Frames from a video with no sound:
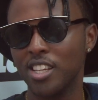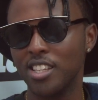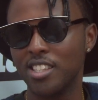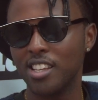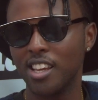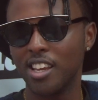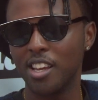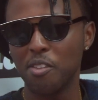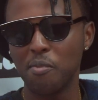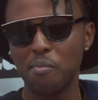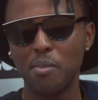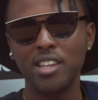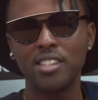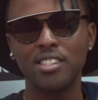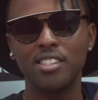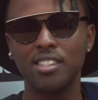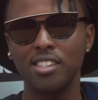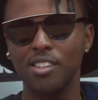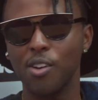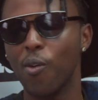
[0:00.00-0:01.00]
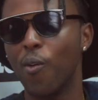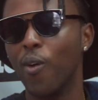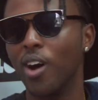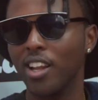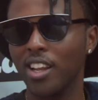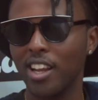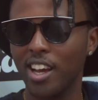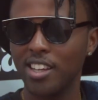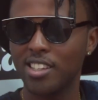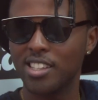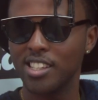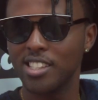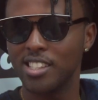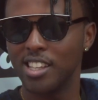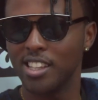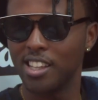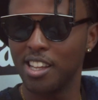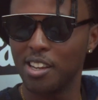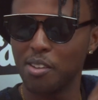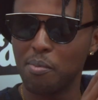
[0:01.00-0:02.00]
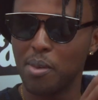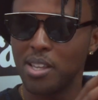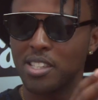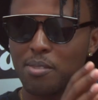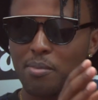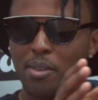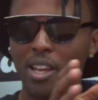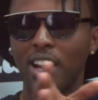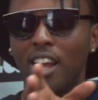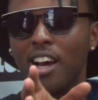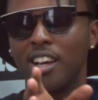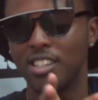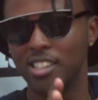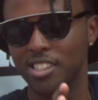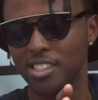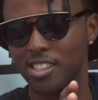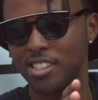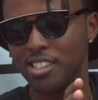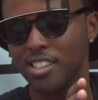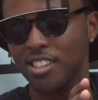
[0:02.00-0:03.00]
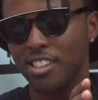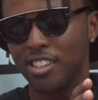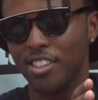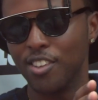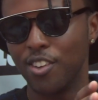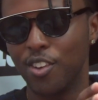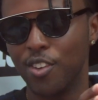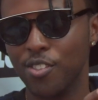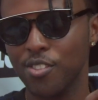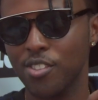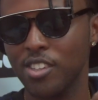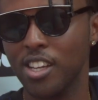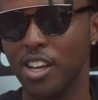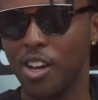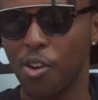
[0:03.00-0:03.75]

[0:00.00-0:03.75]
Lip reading: saying best world artist and then best male artist, you know.